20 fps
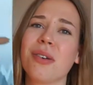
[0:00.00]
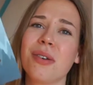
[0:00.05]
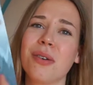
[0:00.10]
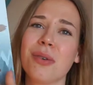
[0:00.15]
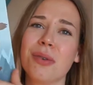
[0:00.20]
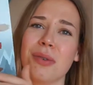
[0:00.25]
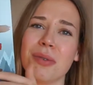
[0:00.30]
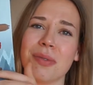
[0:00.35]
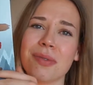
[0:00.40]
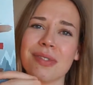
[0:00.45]

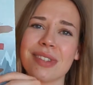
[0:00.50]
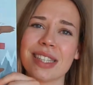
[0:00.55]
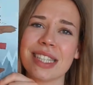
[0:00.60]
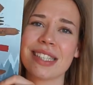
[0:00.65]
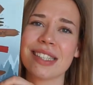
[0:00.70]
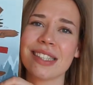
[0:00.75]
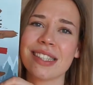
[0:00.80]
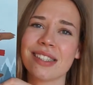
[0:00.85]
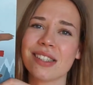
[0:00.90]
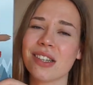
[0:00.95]
Oh,
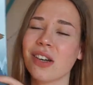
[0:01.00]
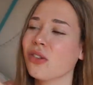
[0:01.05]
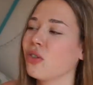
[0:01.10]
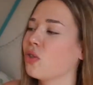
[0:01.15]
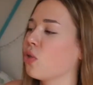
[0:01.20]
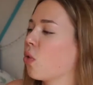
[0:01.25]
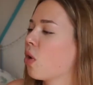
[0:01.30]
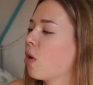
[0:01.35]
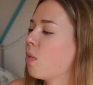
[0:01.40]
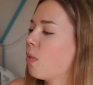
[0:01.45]
this is
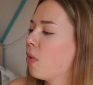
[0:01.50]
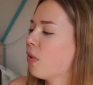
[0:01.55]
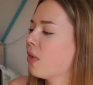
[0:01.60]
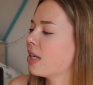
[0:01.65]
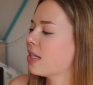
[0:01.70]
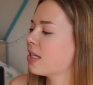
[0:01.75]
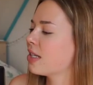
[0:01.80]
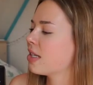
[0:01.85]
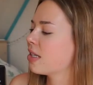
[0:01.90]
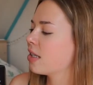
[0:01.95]
adorable.
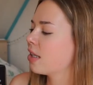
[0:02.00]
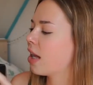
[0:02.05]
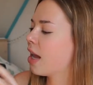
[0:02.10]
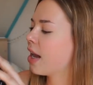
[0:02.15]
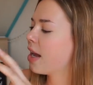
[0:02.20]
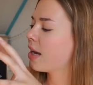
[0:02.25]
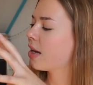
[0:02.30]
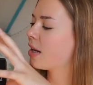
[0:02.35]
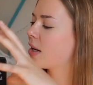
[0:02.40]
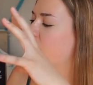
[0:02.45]
This is
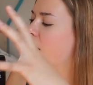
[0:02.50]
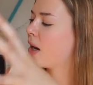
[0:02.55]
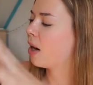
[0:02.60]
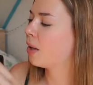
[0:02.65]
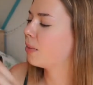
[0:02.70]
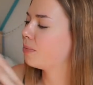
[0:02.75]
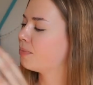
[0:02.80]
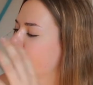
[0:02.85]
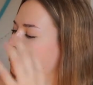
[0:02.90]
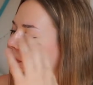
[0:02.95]
like,
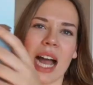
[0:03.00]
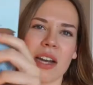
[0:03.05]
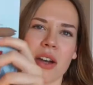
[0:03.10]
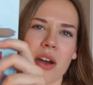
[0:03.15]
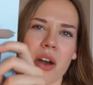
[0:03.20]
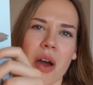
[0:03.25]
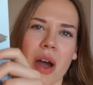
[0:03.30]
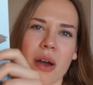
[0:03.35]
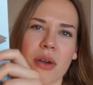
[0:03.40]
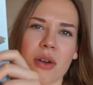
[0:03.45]
I
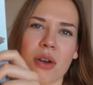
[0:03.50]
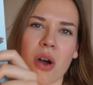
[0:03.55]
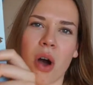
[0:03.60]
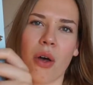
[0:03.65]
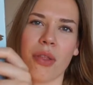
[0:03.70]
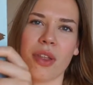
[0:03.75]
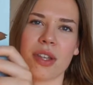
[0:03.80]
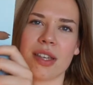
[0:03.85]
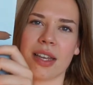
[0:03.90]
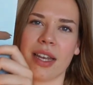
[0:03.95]
don't know how you
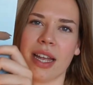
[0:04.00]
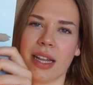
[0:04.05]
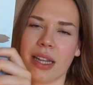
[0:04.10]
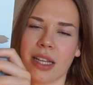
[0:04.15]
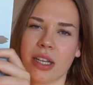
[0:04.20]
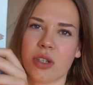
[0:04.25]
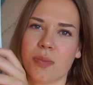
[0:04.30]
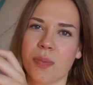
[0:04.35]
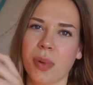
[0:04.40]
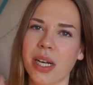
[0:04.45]
call this in
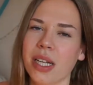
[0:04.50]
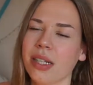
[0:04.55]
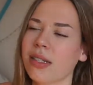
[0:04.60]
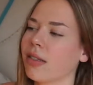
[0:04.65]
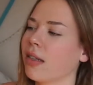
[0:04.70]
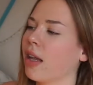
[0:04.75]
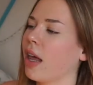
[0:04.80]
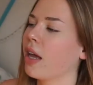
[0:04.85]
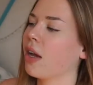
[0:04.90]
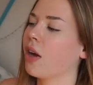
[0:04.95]
English, but
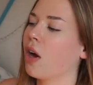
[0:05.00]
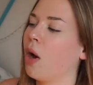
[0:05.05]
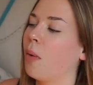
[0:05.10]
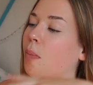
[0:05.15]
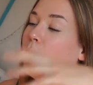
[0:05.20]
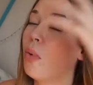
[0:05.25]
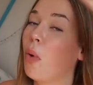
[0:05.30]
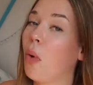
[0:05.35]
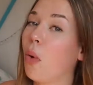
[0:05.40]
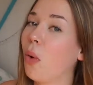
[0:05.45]
it's like a
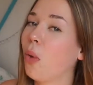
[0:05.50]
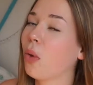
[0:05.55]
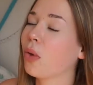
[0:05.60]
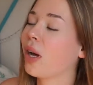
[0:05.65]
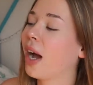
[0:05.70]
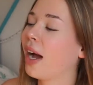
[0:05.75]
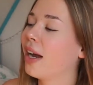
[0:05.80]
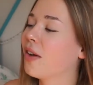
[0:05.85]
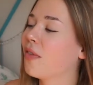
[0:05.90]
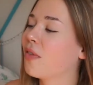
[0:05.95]
pole
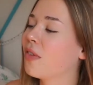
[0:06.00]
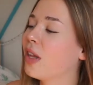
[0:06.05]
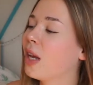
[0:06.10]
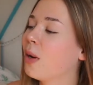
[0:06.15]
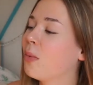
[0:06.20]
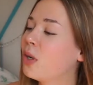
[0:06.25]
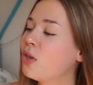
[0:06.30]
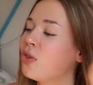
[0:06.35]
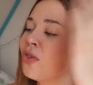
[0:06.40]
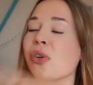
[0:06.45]
kind of
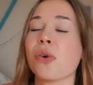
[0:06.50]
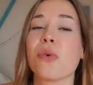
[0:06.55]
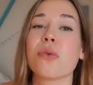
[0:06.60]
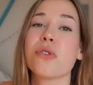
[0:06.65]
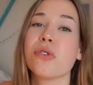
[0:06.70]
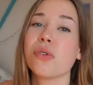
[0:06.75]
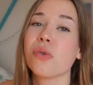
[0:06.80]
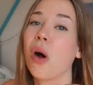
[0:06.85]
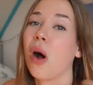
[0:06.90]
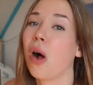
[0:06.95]
thing which
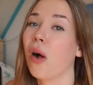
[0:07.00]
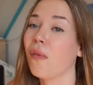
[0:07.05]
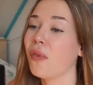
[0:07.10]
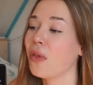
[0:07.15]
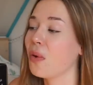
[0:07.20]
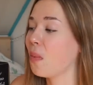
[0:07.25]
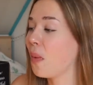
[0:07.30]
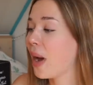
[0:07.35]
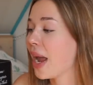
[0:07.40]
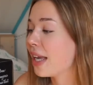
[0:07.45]
shows you all
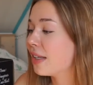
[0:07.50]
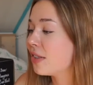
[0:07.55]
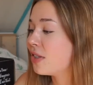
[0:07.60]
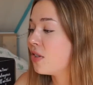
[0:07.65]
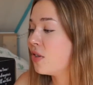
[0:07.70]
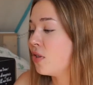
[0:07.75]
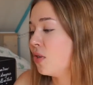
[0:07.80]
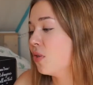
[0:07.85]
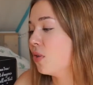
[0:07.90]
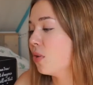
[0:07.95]
the ways
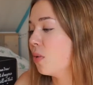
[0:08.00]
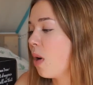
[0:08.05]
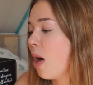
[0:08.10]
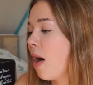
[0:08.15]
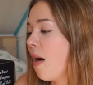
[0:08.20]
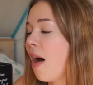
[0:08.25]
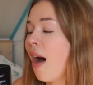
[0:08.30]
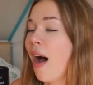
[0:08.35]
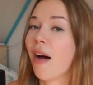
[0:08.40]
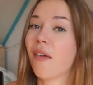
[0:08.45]
to
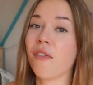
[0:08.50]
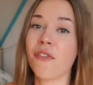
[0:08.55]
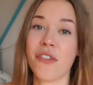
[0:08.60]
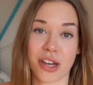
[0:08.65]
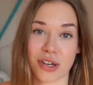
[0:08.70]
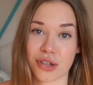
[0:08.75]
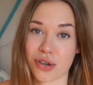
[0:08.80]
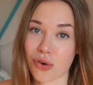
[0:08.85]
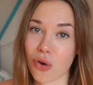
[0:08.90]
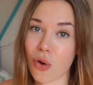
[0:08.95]

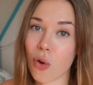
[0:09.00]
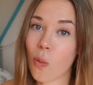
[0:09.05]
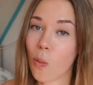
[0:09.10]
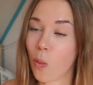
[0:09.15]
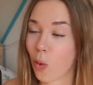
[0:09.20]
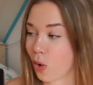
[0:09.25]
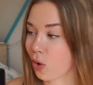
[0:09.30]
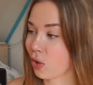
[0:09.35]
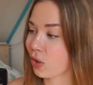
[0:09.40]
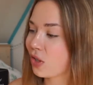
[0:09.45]
fictional
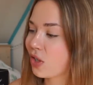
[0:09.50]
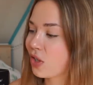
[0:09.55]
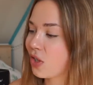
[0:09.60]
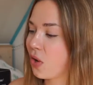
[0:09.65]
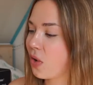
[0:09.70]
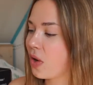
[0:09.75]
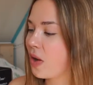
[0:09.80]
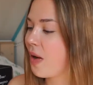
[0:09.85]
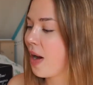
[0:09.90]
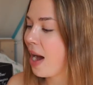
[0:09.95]
worlds.
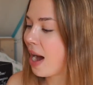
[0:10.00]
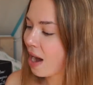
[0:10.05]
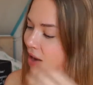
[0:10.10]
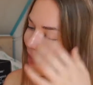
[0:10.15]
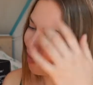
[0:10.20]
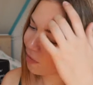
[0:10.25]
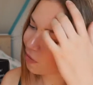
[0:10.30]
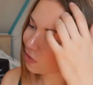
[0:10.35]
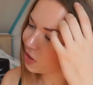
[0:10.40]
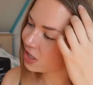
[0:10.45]
So you
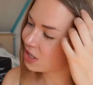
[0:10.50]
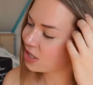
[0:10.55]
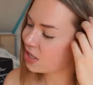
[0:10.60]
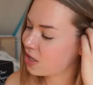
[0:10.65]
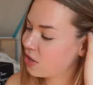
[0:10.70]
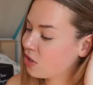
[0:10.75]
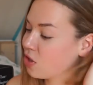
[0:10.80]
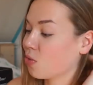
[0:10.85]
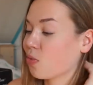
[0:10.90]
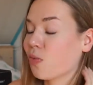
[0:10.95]
have, for
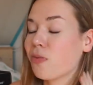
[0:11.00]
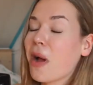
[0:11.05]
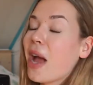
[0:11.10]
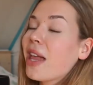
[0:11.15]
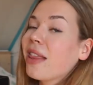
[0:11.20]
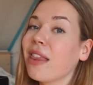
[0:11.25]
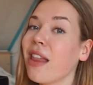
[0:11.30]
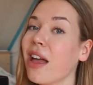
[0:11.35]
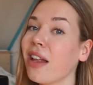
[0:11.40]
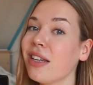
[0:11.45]
instance,
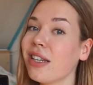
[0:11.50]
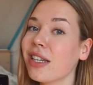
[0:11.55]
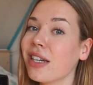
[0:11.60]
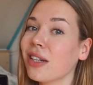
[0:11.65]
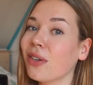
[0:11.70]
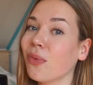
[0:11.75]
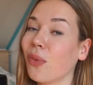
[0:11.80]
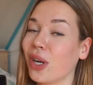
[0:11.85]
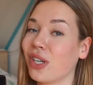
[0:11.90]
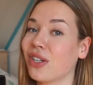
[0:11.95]
Red
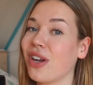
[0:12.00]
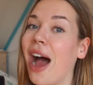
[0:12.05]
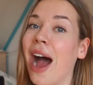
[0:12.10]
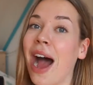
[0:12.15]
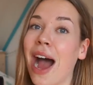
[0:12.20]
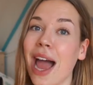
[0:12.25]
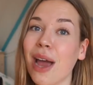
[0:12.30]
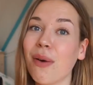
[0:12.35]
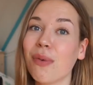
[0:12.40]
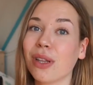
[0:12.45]
London, which
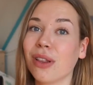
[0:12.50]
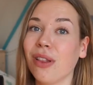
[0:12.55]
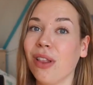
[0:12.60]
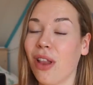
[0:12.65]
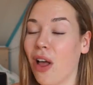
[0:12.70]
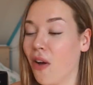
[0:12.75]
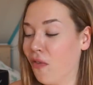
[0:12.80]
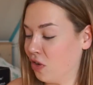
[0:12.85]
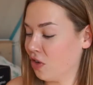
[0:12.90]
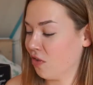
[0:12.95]
I would
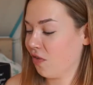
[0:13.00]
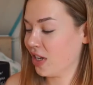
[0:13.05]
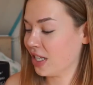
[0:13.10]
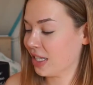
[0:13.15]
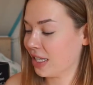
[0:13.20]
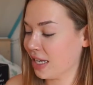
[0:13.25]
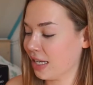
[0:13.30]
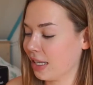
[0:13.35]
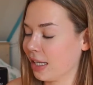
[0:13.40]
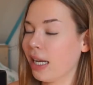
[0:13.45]
love to
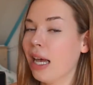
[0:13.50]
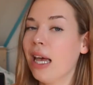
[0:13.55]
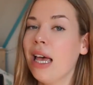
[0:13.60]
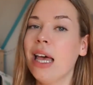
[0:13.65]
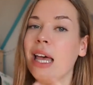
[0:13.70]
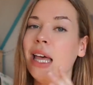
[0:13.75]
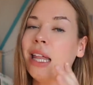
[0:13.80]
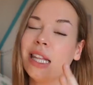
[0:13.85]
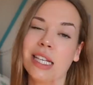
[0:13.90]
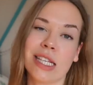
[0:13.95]
visit.
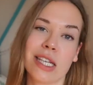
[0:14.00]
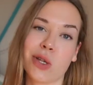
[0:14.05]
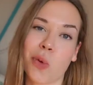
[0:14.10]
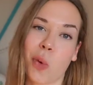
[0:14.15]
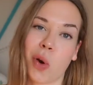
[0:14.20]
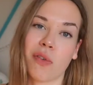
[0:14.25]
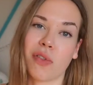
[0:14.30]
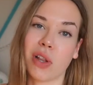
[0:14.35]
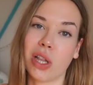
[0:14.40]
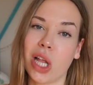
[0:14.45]
This is
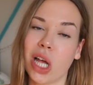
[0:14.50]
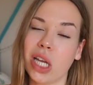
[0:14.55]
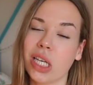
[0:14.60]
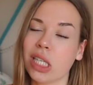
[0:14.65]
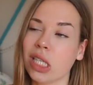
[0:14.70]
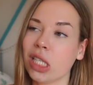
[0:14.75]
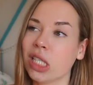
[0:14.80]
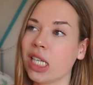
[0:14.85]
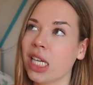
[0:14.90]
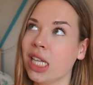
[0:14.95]
one of the
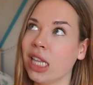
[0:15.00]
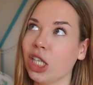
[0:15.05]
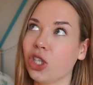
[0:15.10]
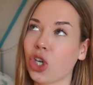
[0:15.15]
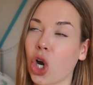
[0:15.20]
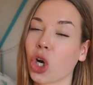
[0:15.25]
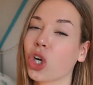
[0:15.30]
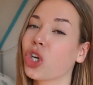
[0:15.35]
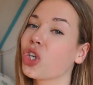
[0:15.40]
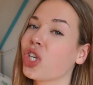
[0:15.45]
Londons in the
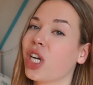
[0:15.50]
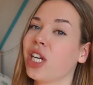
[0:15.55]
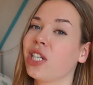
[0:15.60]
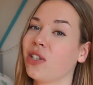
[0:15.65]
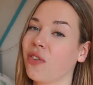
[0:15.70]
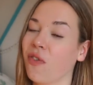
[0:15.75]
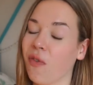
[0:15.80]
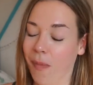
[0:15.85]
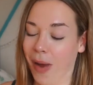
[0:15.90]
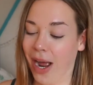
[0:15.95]
Darker
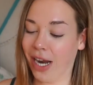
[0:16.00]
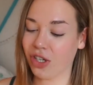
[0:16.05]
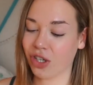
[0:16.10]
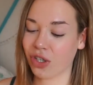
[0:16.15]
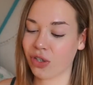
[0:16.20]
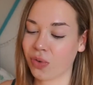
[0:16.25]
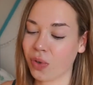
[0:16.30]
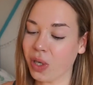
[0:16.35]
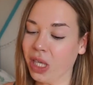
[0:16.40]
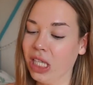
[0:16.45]
Shades of
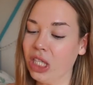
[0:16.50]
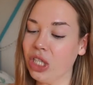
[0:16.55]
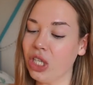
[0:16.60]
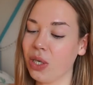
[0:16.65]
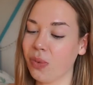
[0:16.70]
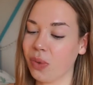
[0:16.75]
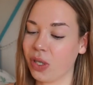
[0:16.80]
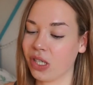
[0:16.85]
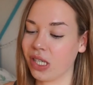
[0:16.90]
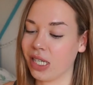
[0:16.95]
Magic
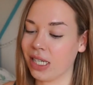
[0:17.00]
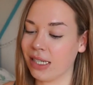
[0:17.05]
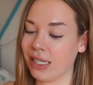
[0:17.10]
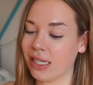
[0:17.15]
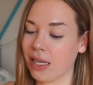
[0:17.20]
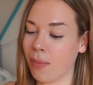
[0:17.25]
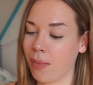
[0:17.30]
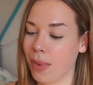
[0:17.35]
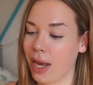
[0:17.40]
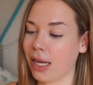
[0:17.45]
trilogy, which
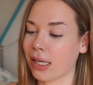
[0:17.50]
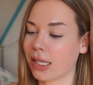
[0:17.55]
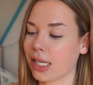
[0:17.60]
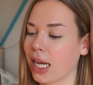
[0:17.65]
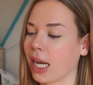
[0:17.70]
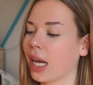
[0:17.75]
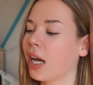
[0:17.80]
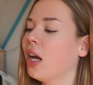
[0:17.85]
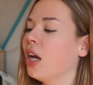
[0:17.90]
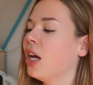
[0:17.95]
is
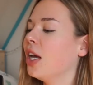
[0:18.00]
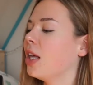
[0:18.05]
amazing.